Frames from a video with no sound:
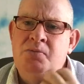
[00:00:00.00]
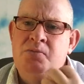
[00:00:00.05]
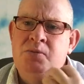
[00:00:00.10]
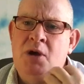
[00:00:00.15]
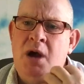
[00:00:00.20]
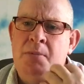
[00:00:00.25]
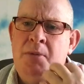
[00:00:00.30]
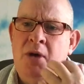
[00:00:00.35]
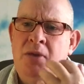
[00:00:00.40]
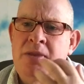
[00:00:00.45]

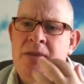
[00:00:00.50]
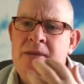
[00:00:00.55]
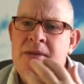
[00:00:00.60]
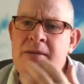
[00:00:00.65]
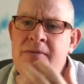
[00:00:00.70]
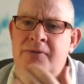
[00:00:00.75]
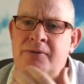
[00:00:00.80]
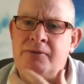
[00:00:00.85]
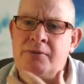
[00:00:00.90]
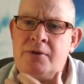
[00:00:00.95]
come on
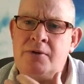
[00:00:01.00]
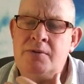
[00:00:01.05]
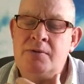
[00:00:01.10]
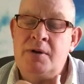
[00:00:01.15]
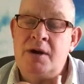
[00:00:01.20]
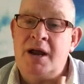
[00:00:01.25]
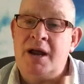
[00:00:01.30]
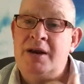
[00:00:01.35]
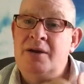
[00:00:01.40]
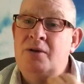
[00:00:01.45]
through
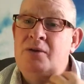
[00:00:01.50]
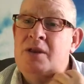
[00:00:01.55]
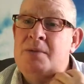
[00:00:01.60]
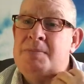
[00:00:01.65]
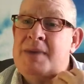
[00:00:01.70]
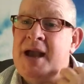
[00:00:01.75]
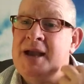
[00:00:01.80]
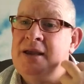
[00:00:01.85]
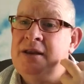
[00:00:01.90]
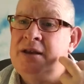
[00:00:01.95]
and on the
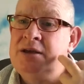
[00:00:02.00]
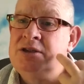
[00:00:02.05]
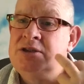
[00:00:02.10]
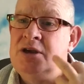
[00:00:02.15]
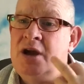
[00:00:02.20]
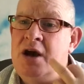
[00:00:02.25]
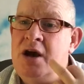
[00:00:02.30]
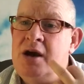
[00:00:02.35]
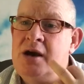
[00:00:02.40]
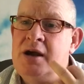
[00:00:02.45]
back of the
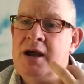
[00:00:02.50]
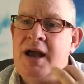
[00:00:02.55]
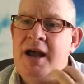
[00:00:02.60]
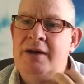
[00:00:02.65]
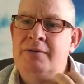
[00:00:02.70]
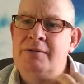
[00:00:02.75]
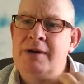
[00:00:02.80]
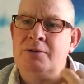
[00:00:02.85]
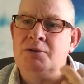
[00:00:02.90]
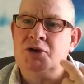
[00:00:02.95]
tongue
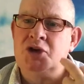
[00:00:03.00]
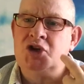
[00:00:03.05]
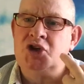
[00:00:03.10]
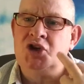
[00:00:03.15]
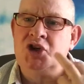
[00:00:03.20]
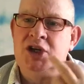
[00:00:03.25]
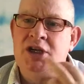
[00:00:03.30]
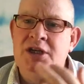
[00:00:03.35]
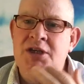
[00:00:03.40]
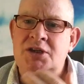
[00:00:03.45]
and around your
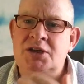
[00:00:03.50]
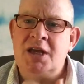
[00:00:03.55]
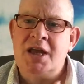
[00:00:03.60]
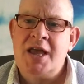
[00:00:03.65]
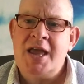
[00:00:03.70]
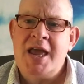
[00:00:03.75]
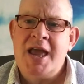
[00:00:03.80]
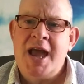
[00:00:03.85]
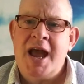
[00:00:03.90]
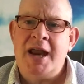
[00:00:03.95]
cheeks,
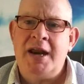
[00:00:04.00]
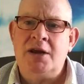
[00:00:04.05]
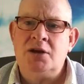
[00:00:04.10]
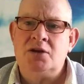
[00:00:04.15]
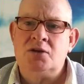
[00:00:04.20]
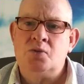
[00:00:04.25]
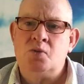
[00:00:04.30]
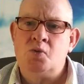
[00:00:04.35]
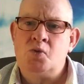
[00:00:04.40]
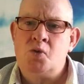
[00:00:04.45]
and it
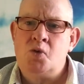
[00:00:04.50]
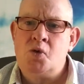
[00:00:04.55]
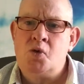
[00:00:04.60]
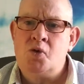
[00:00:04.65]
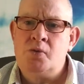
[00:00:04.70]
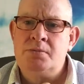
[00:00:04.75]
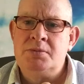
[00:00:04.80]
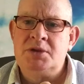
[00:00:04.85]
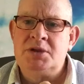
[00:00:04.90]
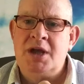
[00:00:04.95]
just
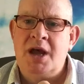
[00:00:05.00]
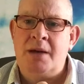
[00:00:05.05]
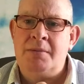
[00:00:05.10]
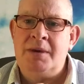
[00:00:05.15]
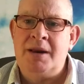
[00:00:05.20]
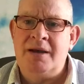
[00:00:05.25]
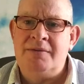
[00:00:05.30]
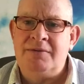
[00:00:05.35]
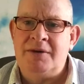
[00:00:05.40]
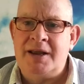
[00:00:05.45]
warms up
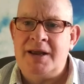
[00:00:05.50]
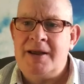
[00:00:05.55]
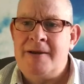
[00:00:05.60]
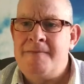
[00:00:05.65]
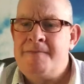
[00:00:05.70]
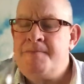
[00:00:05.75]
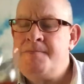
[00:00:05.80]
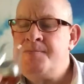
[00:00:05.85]
lovely.